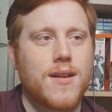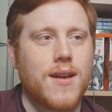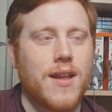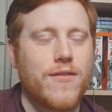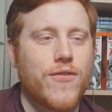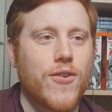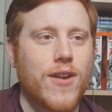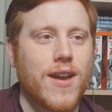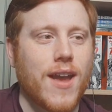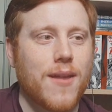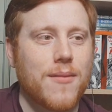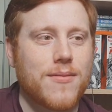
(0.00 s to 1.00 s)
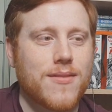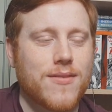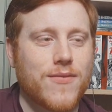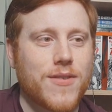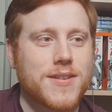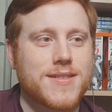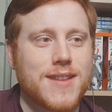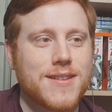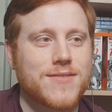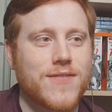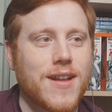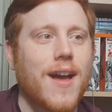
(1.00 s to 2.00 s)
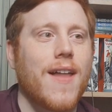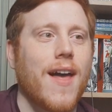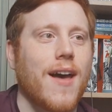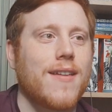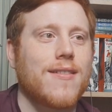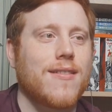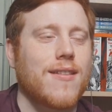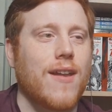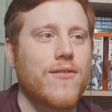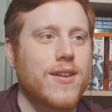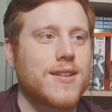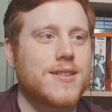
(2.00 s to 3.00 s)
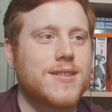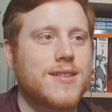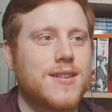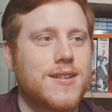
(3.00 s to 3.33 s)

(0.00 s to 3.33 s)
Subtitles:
I didn't thought Haves would say something like that. Savage.